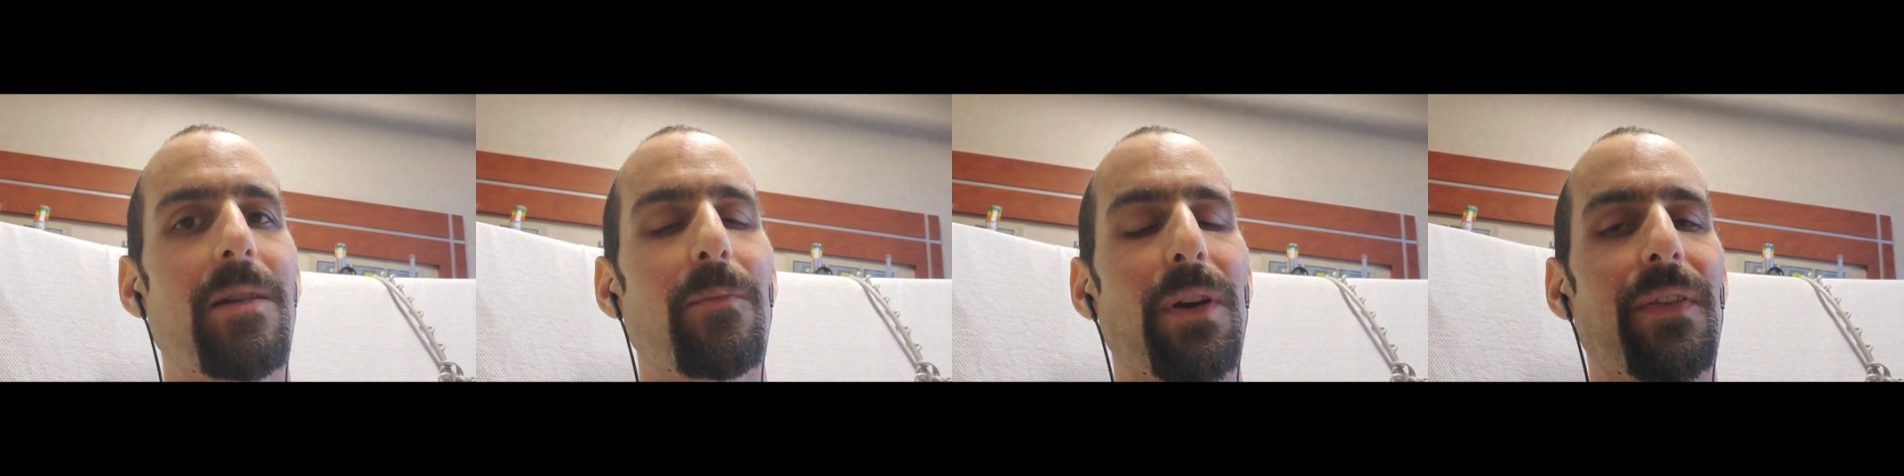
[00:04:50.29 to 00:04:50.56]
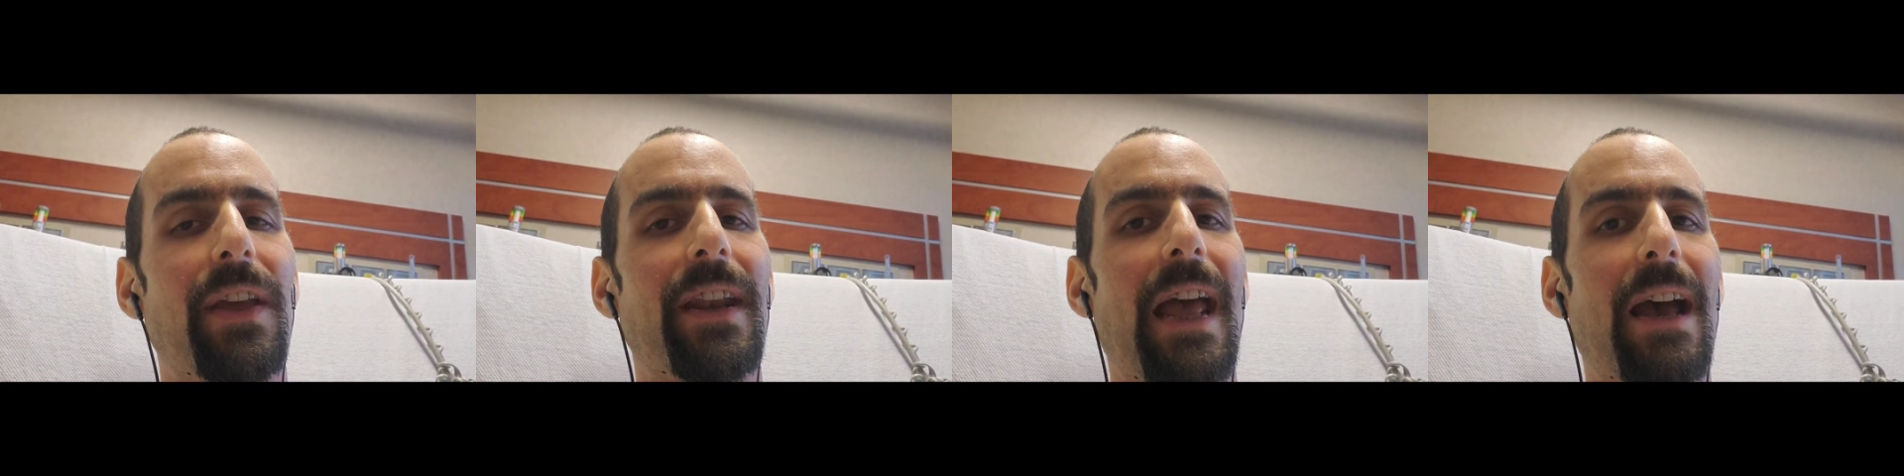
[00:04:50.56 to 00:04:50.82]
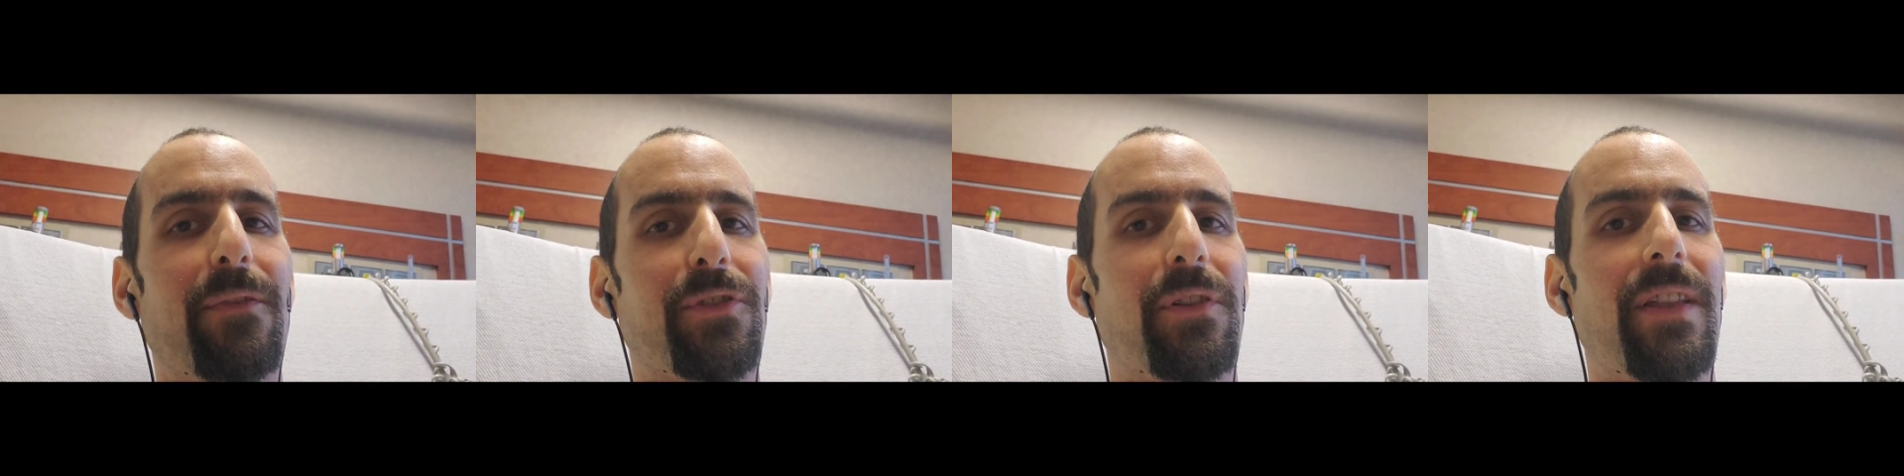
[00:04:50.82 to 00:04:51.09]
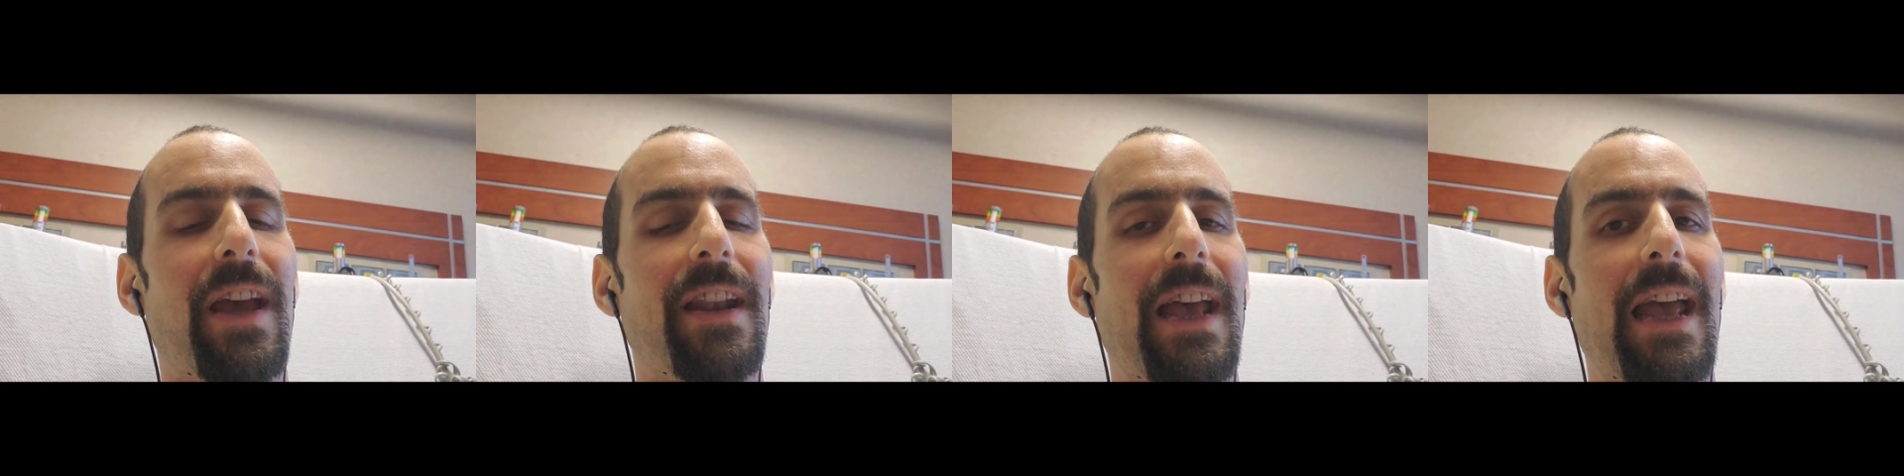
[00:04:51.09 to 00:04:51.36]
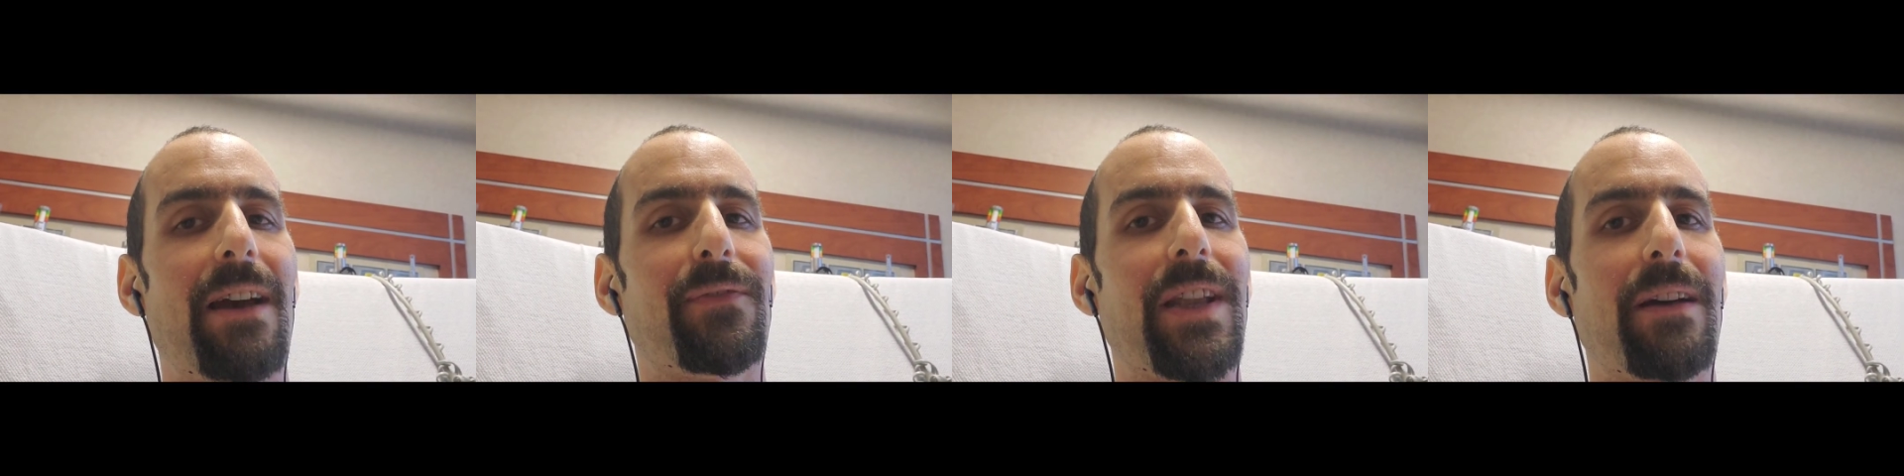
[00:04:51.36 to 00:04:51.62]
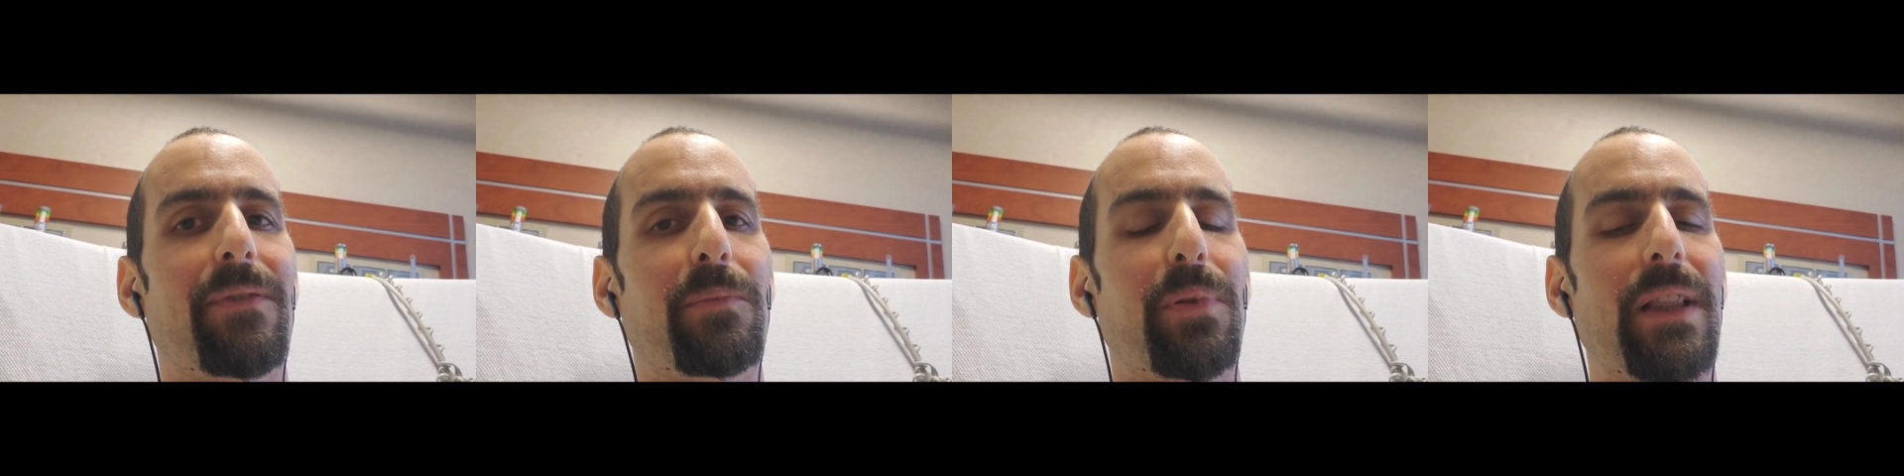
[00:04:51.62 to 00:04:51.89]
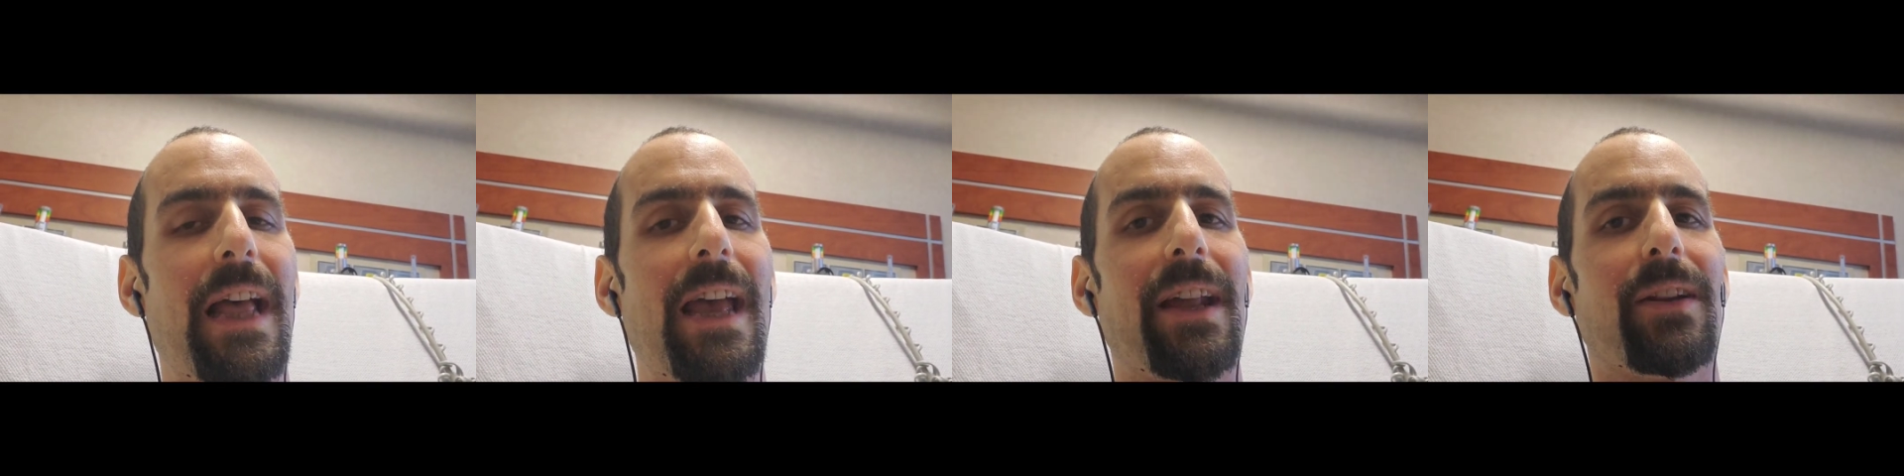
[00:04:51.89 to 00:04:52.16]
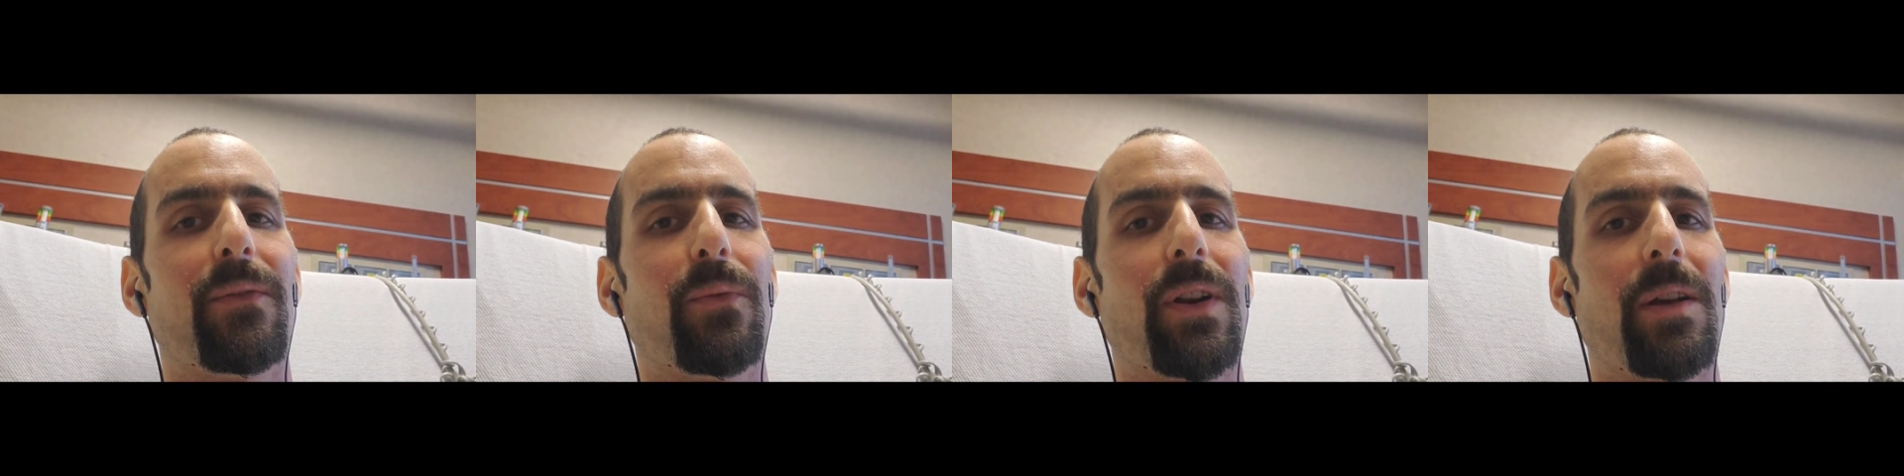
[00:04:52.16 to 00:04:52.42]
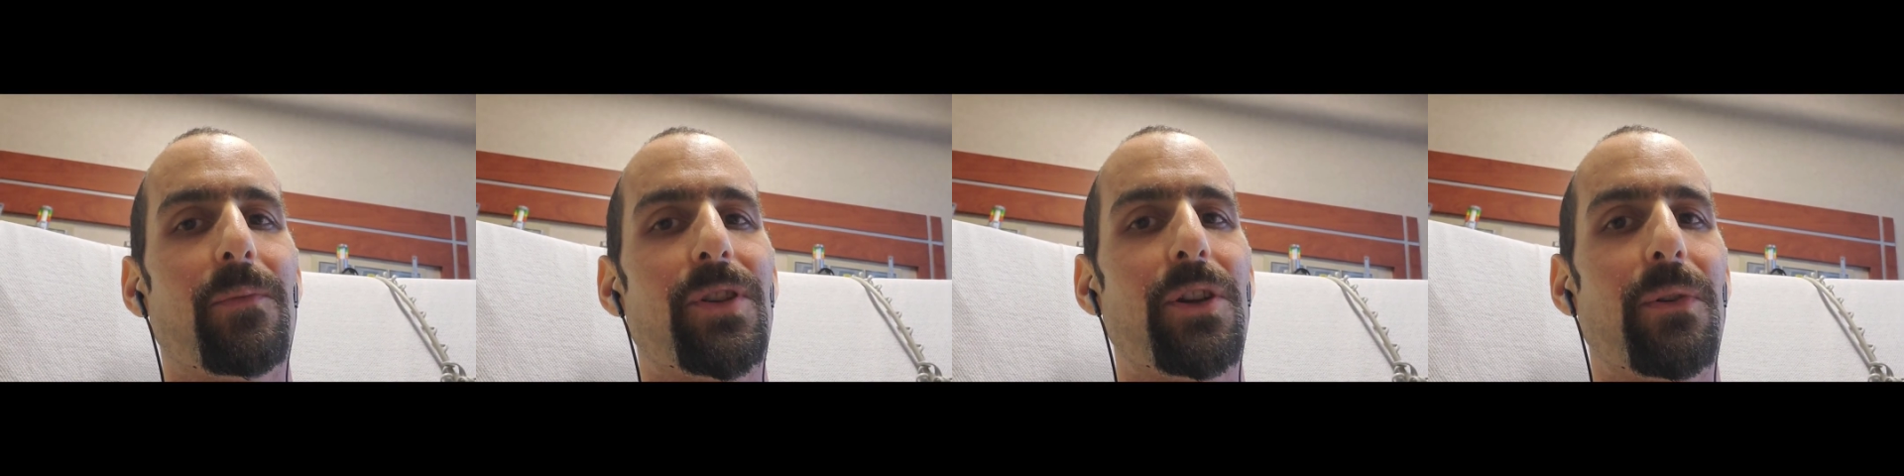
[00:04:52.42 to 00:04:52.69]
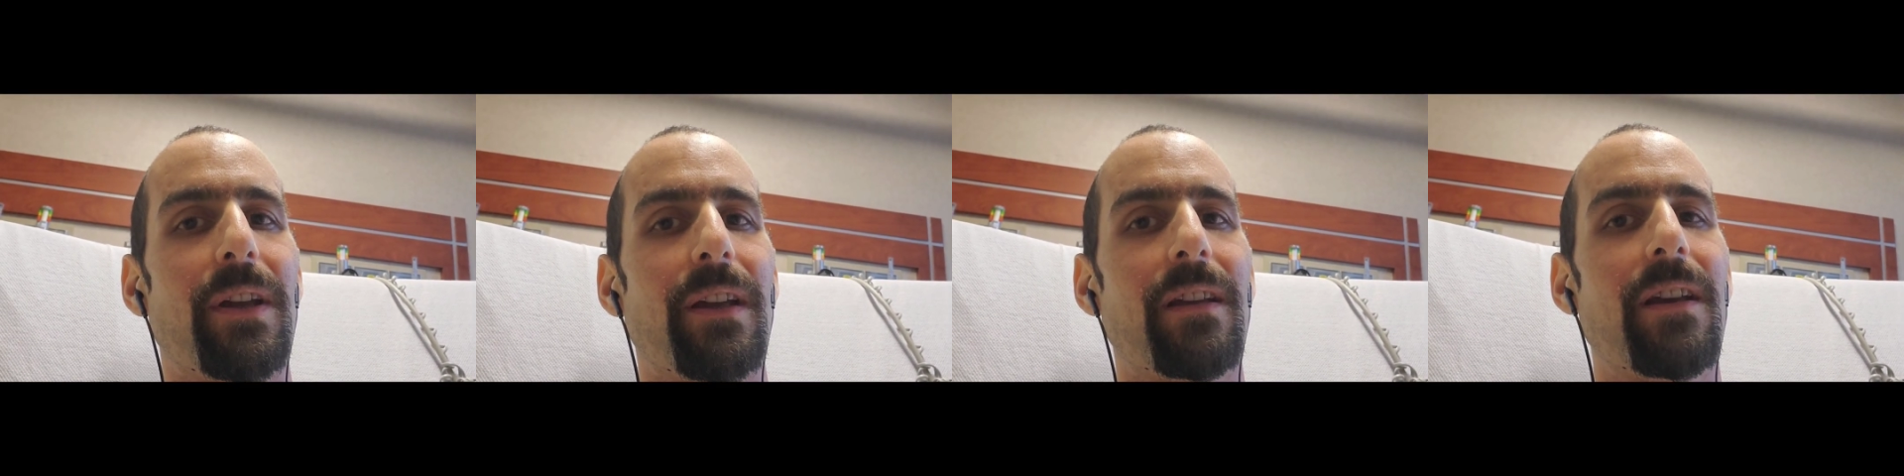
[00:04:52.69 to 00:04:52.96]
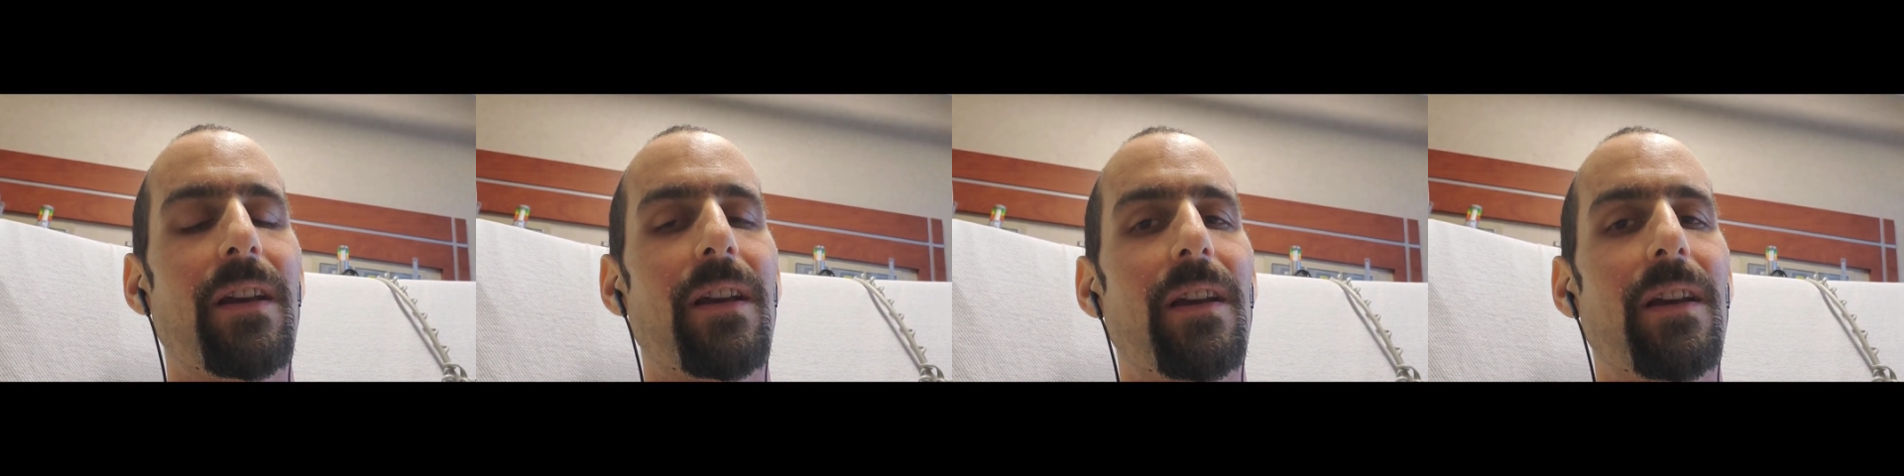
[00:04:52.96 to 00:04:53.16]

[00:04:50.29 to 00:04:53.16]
But then after that, I have to have a plan of what I'm doing.